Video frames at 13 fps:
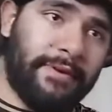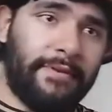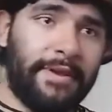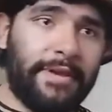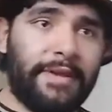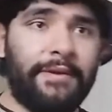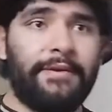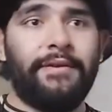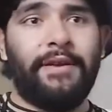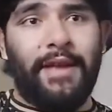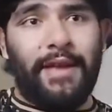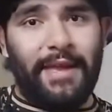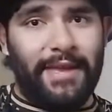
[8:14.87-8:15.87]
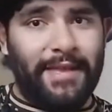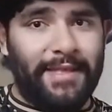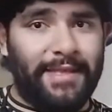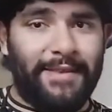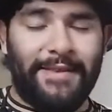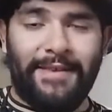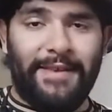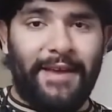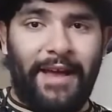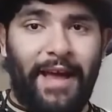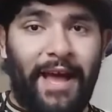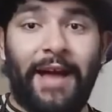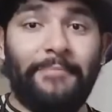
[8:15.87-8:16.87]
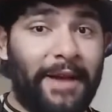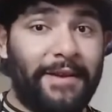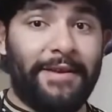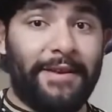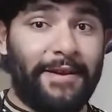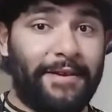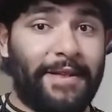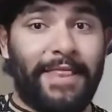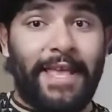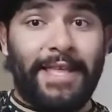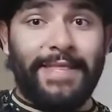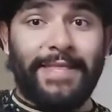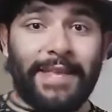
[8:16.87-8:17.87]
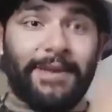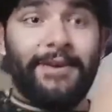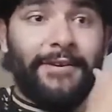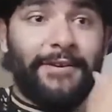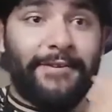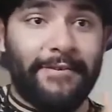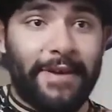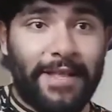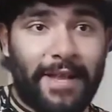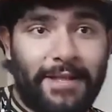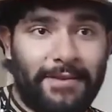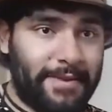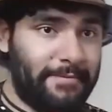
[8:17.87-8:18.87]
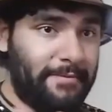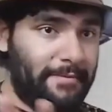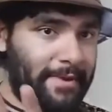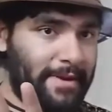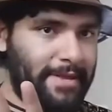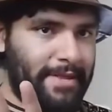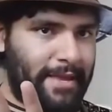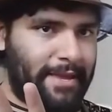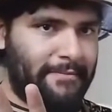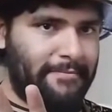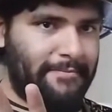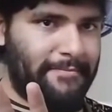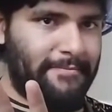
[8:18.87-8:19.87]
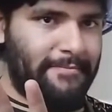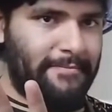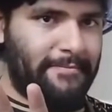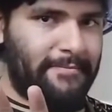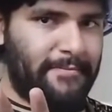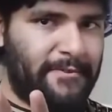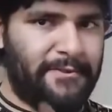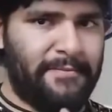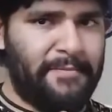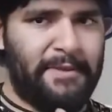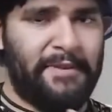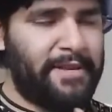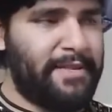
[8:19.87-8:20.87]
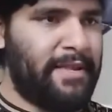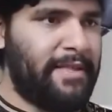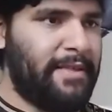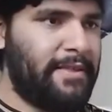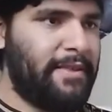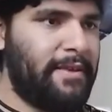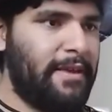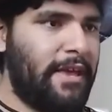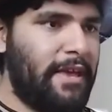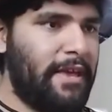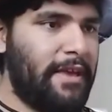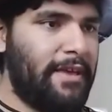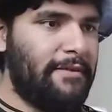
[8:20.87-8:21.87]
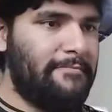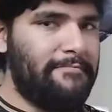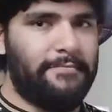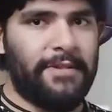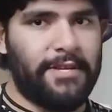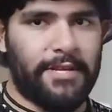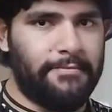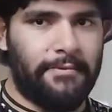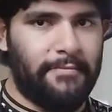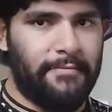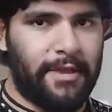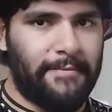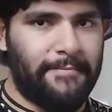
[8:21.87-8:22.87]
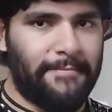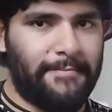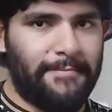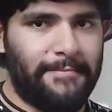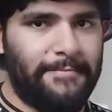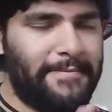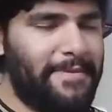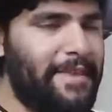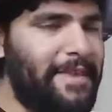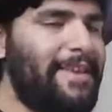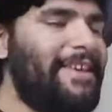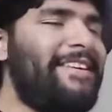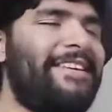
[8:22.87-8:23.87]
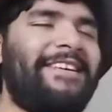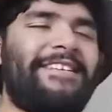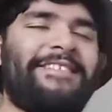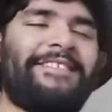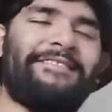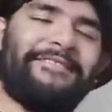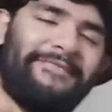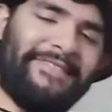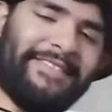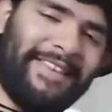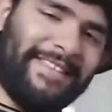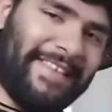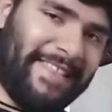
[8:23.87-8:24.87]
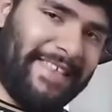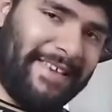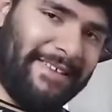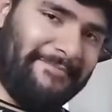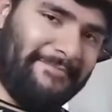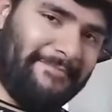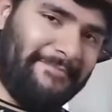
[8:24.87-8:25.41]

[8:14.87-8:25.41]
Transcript: right here and I'm out of here and let's go. And I know some of you were gonna say, or maybe I should say this, it should have been me. The only reason I say that,